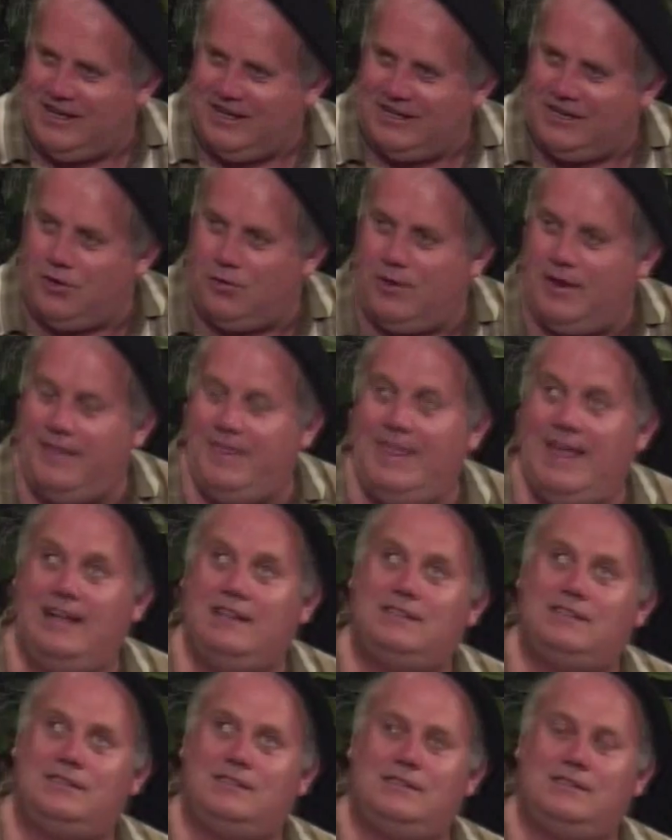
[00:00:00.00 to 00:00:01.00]

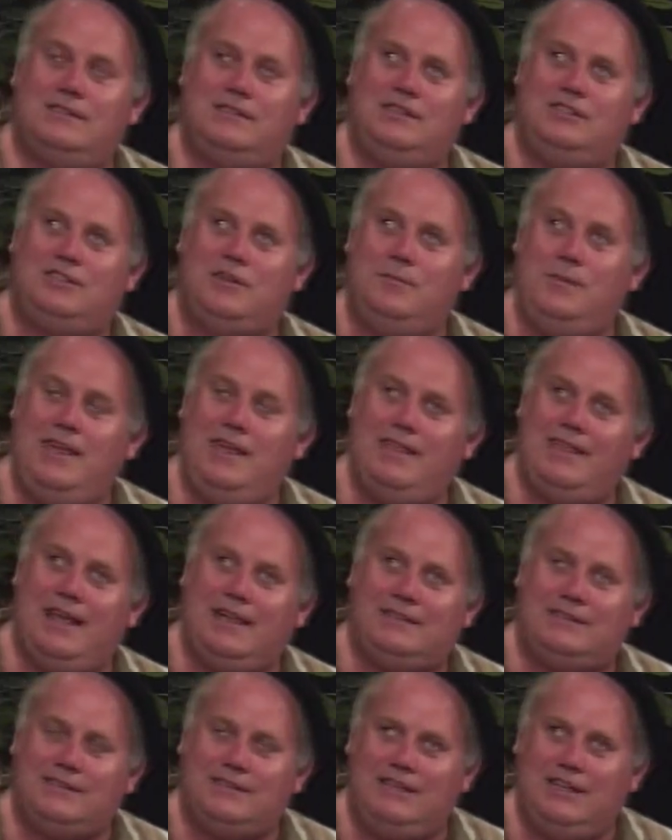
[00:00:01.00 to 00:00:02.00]
And to me,
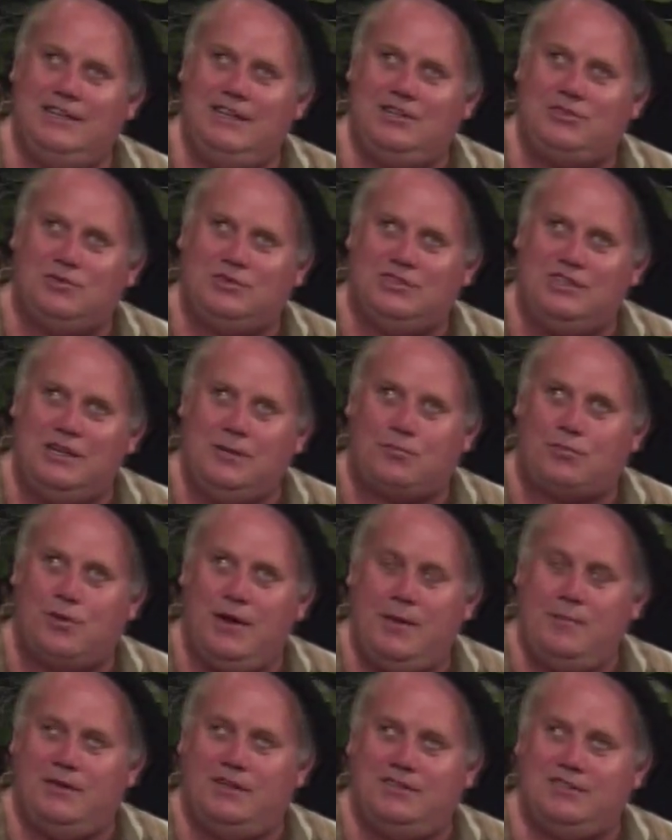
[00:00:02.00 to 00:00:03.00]
that's an interesting
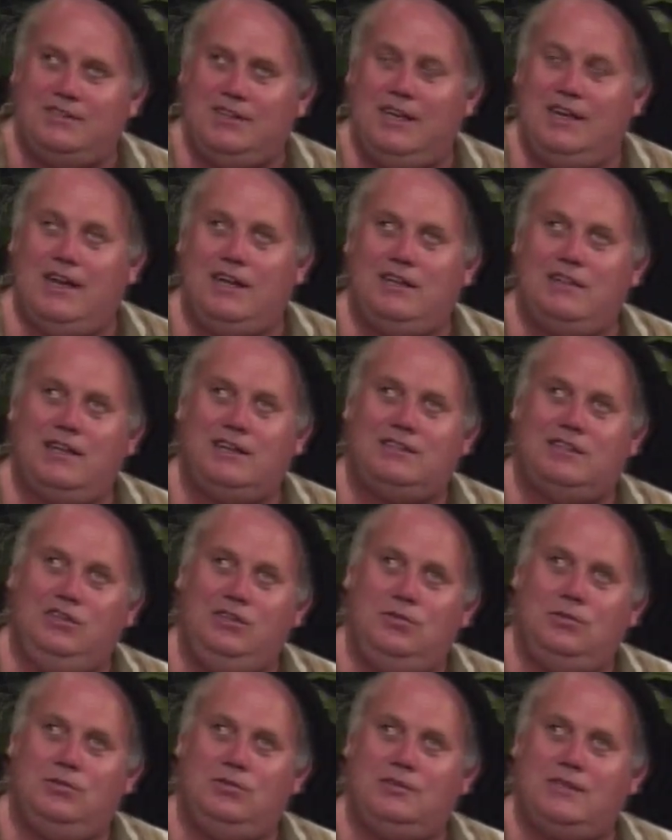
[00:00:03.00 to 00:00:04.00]
premise, and I like to
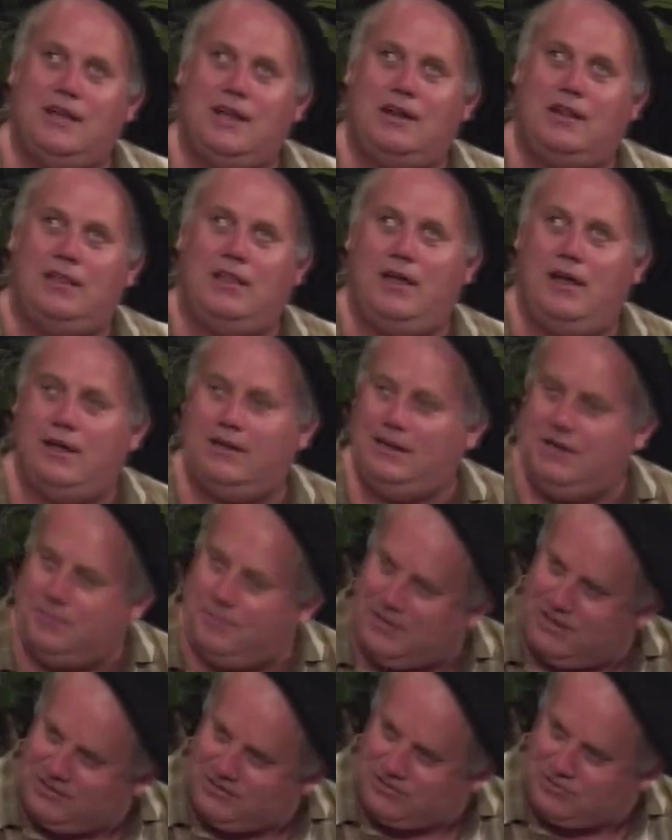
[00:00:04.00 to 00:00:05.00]
use that a lot in
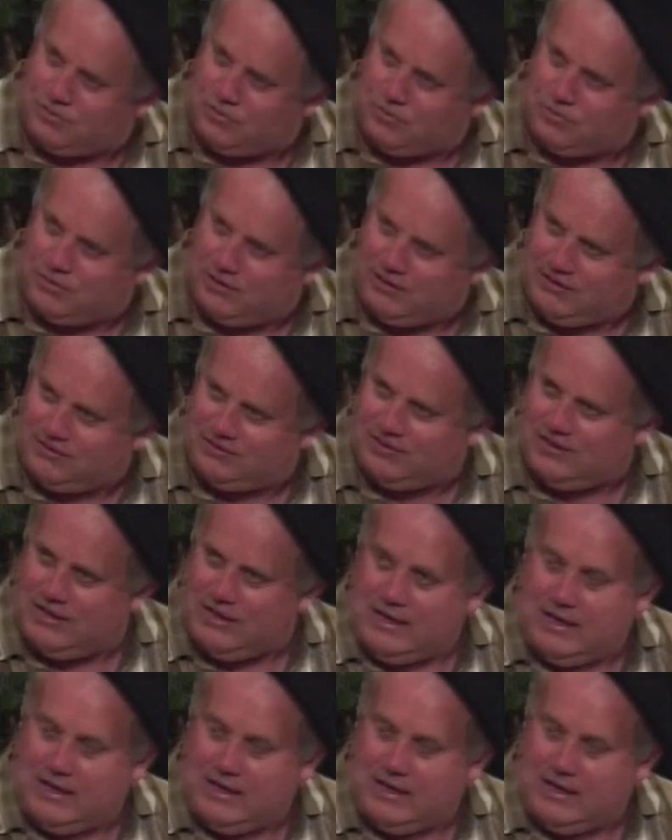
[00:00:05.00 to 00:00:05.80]
my stories.